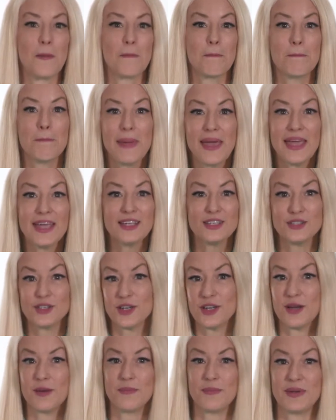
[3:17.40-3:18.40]
Major
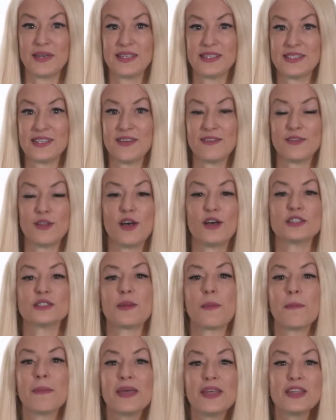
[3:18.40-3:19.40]
companies have
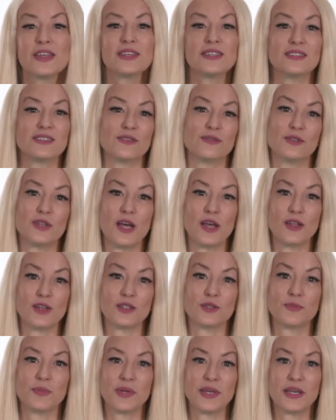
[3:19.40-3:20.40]
lost millions of
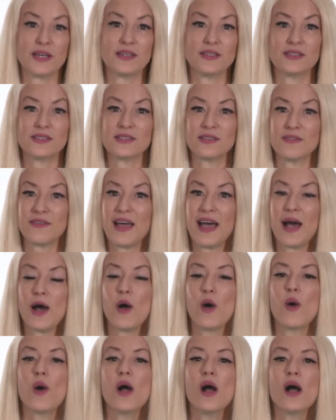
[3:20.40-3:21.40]
dollars because of
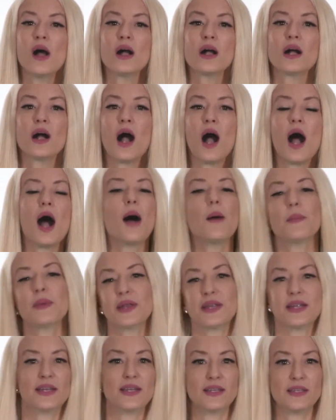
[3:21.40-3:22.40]
how common
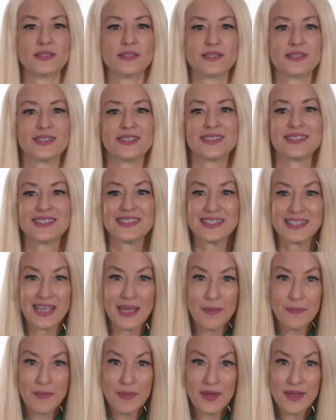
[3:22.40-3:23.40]
it is to
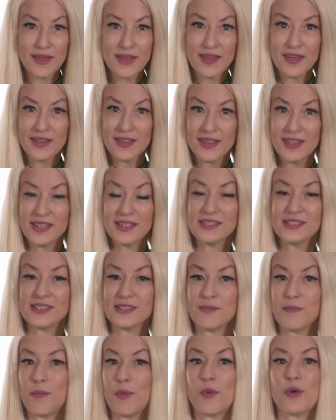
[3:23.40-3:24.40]
skip this
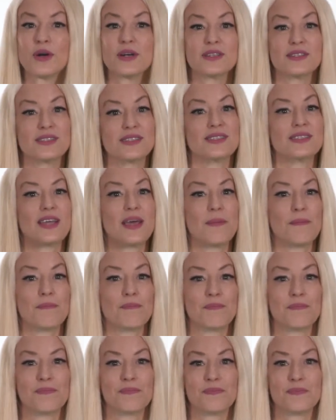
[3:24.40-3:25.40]
important step.
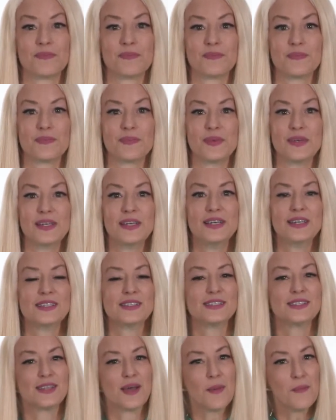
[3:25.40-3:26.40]

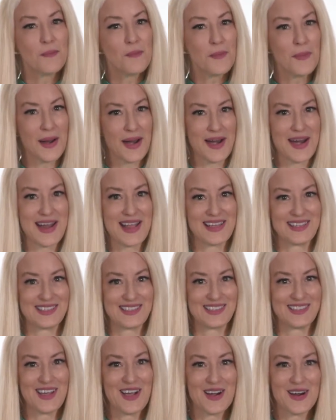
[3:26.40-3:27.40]
Some
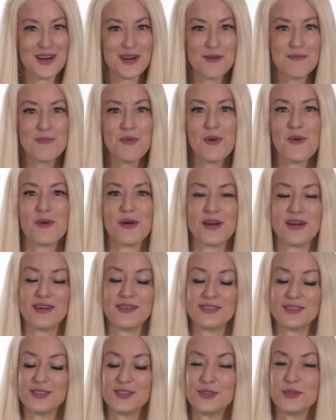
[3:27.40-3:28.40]
brands are
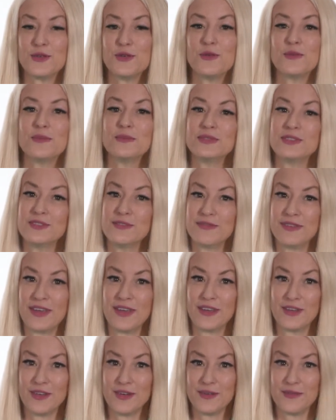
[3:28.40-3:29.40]
born doomed to
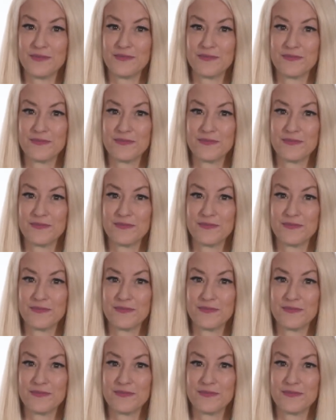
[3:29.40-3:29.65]
failure.